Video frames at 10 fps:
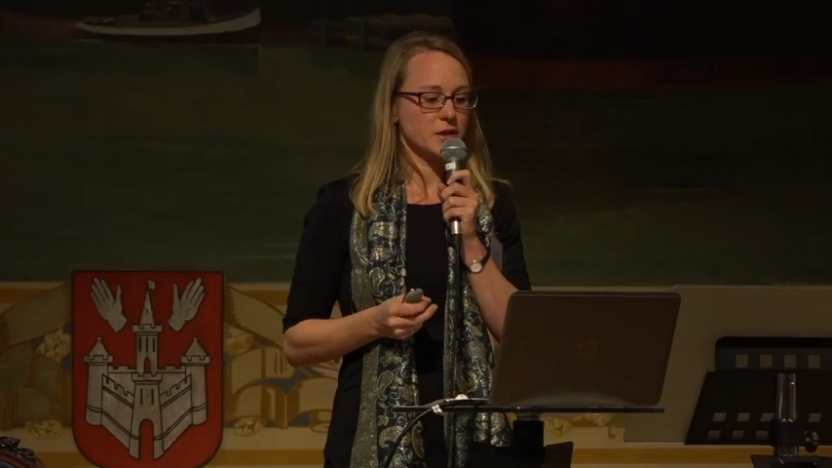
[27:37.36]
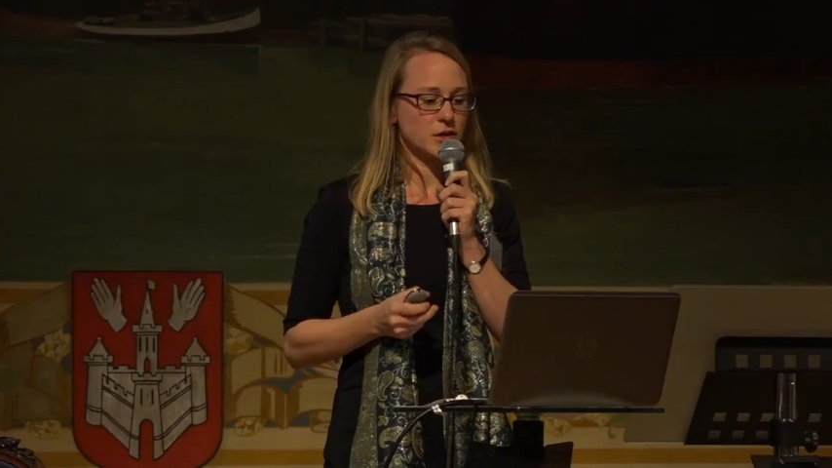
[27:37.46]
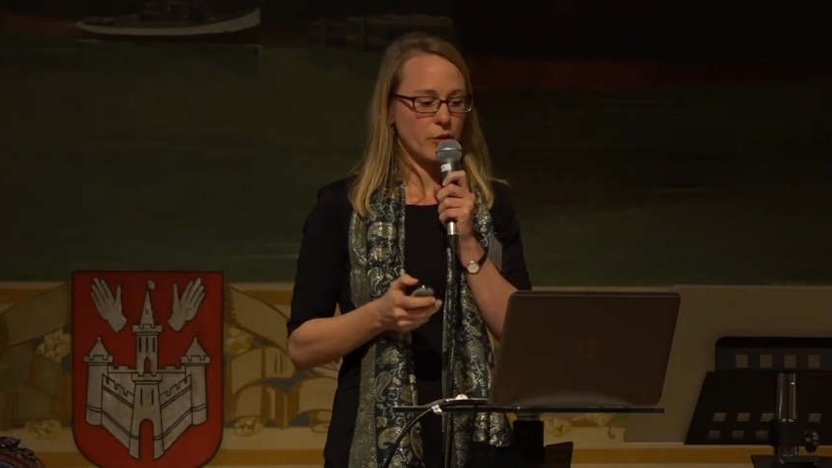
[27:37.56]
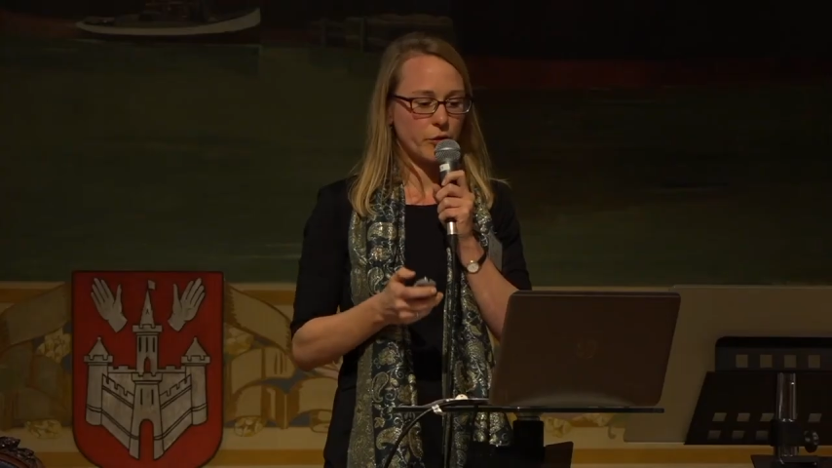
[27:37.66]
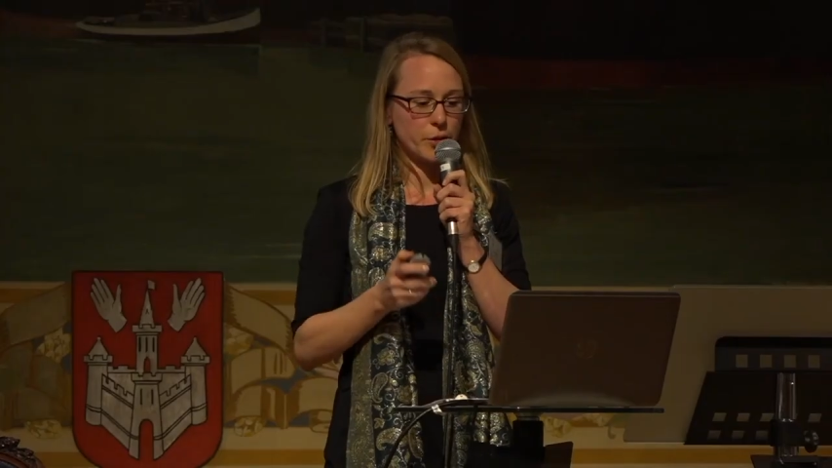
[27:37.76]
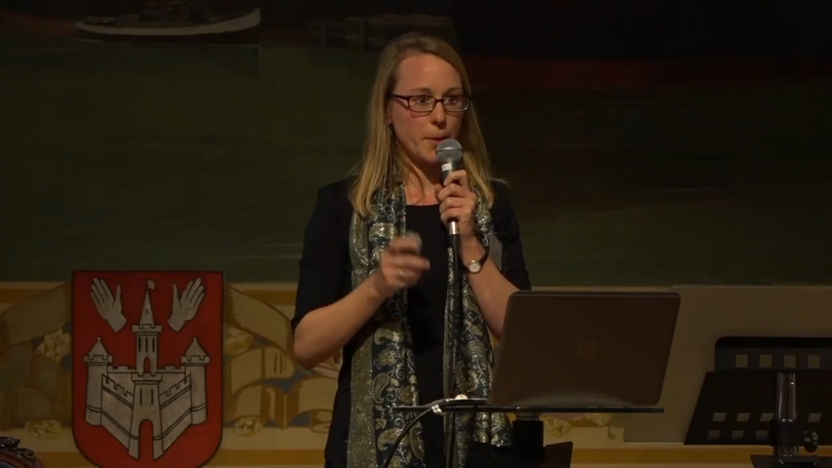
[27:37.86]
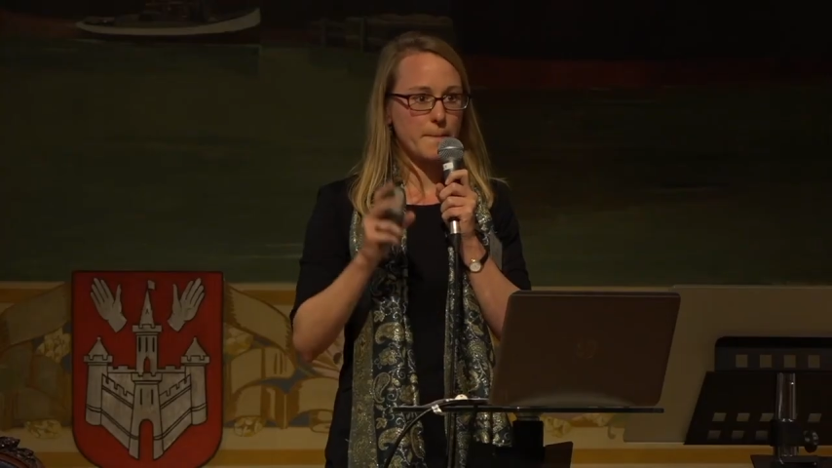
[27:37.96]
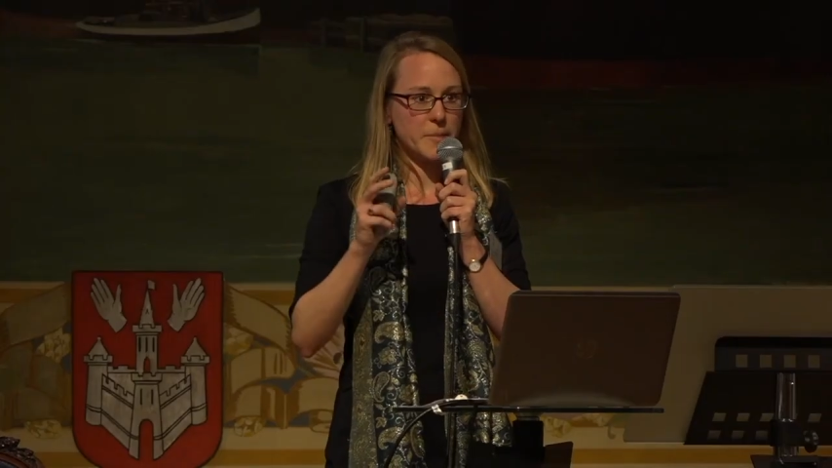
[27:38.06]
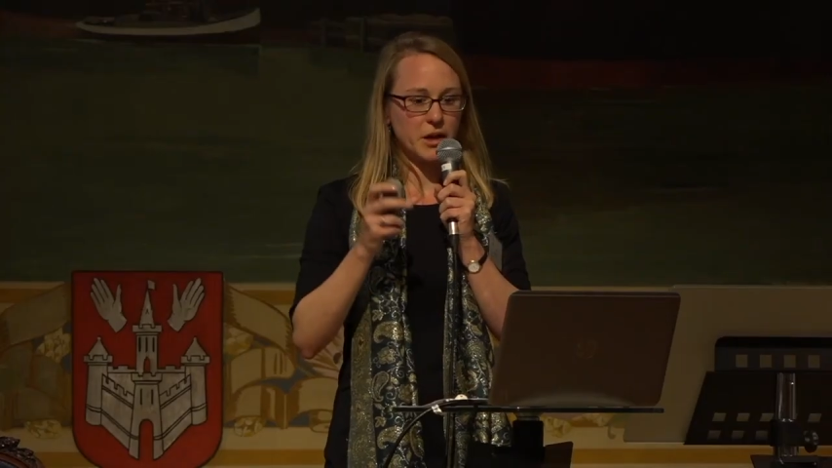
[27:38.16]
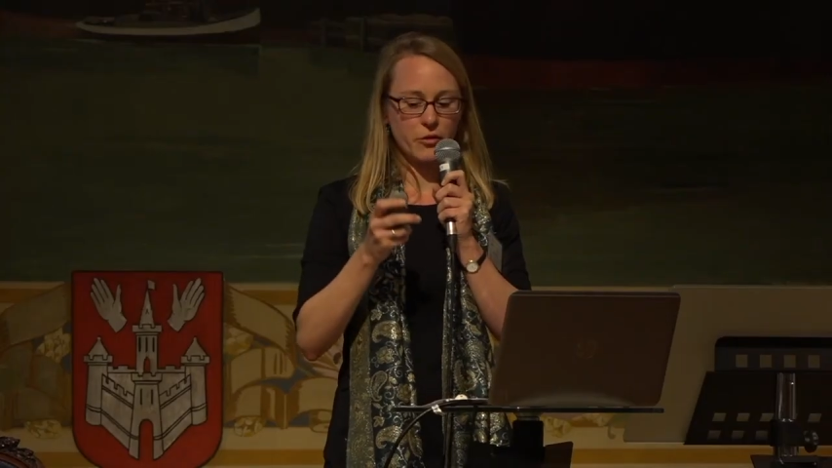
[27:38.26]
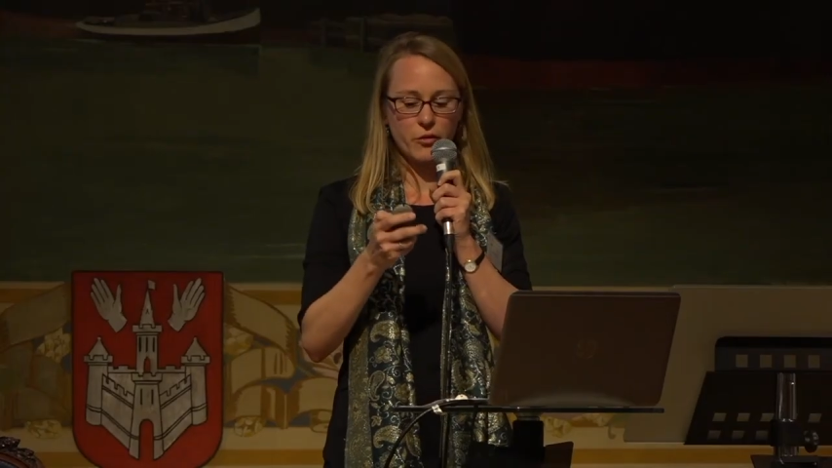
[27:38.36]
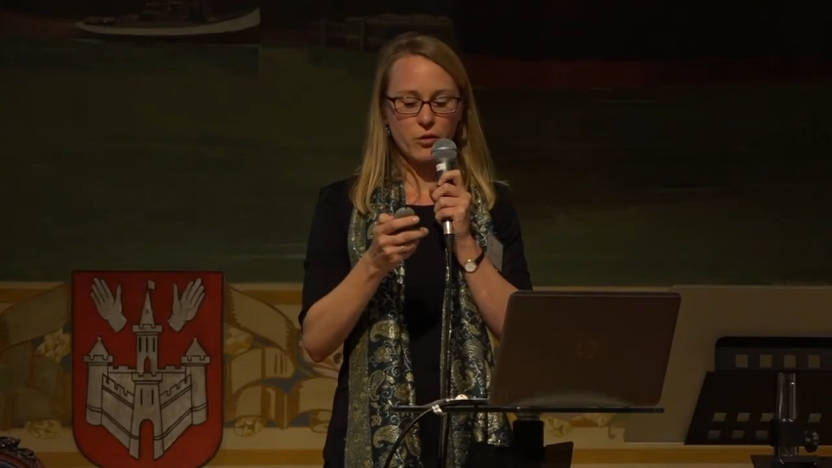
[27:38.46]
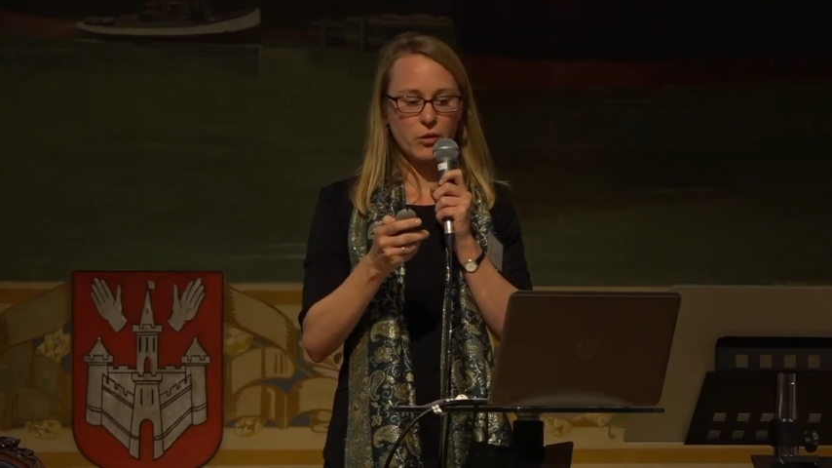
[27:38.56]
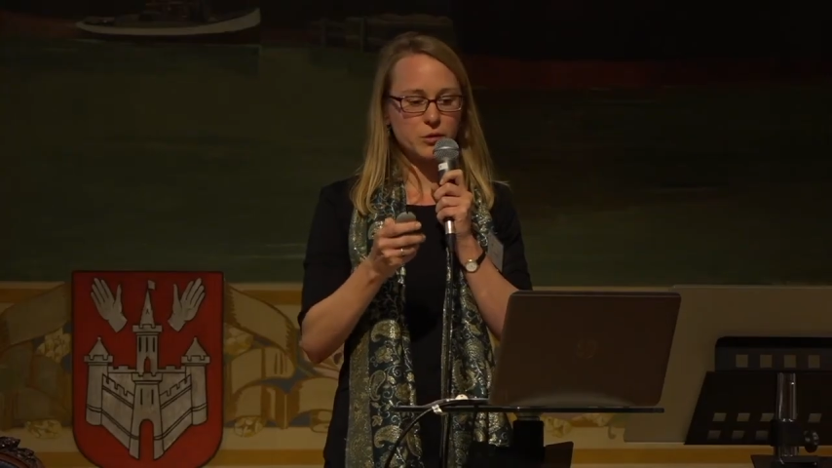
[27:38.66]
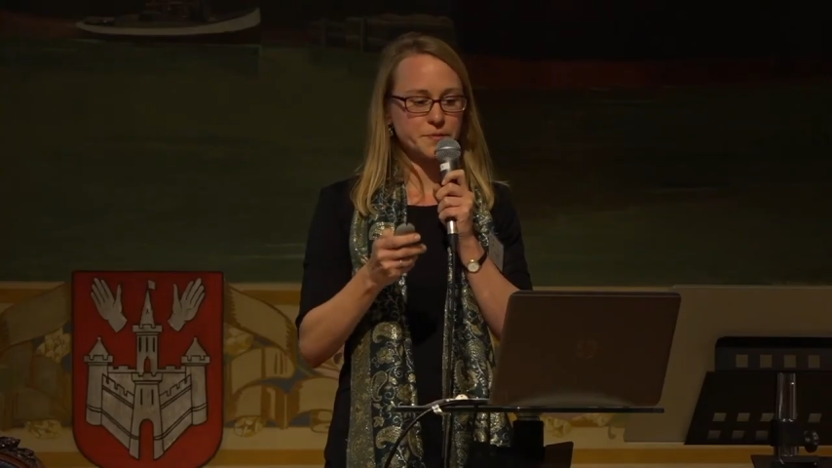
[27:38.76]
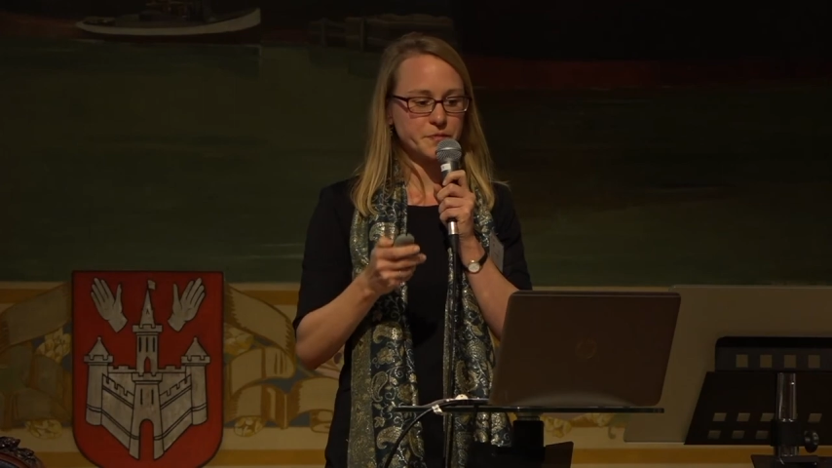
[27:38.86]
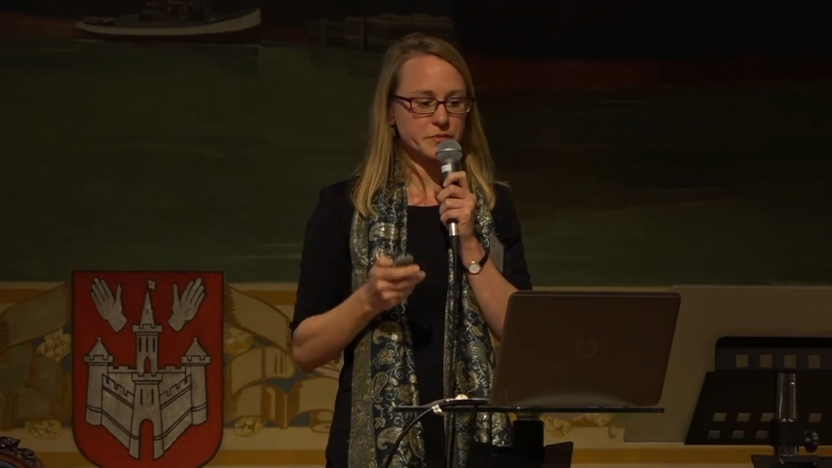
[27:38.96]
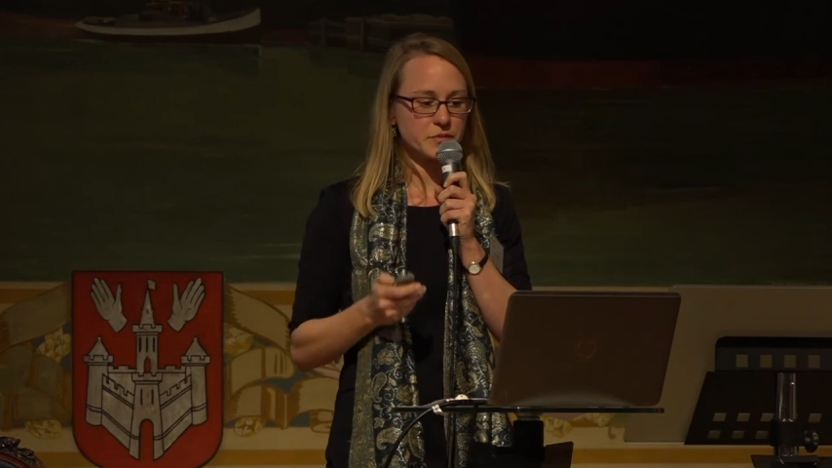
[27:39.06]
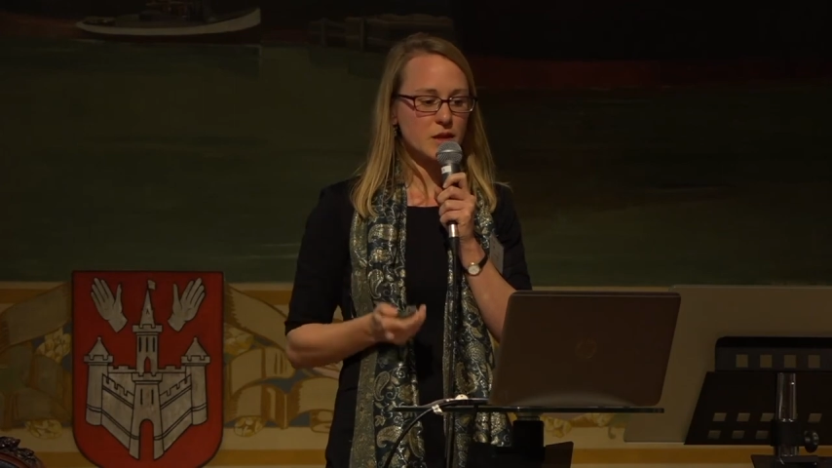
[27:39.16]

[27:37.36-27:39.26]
grants of the Big Four.